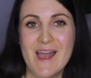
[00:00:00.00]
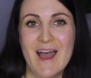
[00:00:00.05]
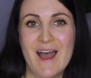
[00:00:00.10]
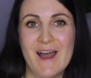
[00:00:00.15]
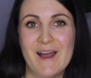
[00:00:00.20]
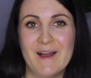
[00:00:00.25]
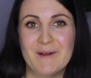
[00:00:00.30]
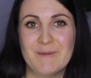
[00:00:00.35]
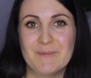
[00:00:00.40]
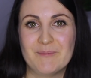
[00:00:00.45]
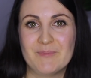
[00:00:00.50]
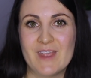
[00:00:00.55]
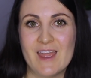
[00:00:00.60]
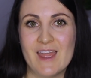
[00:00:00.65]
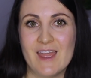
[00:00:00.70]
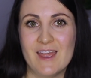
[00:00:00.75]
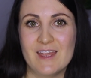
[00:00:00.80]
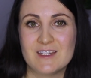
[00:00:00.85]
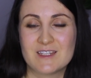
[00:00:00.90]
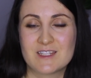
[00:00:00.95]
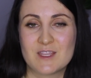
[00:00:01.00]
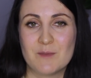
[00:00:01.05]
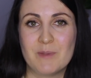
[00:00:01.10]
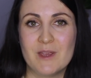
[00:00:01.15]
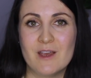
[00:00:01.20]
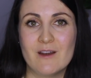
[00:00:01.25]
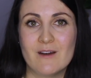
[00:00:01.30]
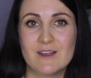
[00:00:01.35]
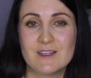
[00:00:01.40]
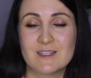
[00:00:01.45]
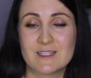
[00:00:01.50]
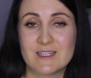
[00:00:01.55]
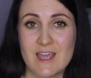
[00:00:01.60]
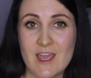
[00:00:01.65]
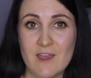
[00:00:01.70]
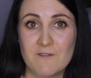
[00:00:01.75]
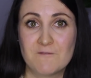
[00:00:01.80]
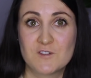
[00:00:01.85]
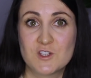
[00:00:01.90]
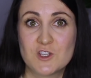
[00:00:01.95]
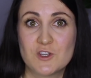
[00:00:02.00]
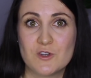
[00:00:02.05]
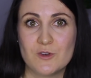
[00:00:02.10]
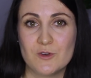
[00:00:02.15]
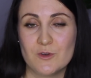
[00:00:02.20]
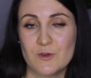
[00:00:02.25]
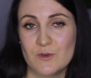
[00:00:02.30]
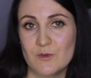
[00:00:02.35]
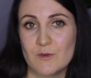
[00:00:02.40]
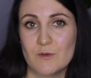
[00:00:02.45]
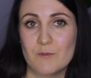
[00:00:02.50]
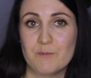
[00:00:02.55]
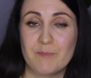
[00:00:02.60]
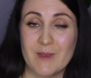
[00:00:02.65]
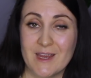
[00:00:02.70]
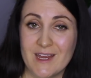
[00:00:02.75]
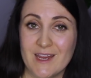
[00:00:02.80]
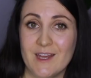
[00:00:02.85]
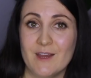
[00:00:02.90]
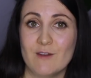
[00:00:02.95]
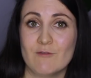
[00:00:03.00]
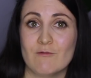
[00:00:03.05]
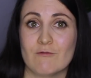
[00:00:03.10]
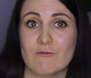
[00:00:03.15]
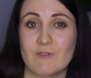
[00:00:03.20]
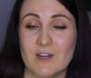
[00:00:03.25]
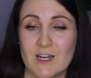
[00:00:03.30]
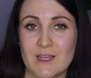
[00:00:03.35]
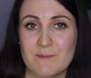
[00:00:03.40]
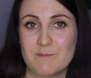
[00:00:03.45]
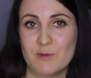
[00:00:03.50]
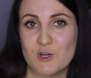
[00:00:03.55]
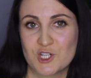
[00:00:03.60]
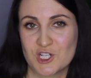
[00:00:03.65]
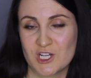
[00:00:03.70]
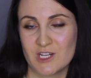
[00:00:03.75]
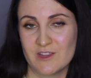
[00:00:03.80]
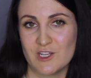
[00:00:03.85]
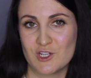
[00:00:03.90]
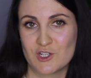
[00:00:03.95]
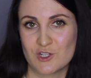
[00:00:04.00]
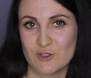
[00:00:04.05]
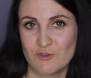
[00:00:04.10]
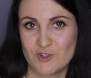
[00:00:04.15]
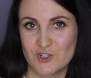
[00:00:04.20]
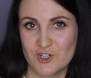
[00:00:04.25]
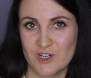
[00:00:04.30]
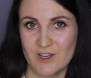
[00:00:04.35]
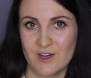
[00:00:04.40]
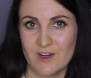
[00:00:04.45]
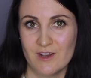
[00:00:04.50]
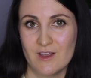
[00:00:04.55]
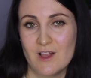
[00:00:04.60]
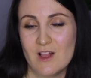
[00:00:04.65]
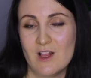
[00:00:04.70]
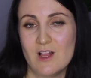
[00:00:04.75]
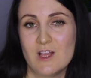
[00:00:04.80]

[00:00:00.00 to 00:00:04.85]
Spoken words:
And the parents have to be really pushing their children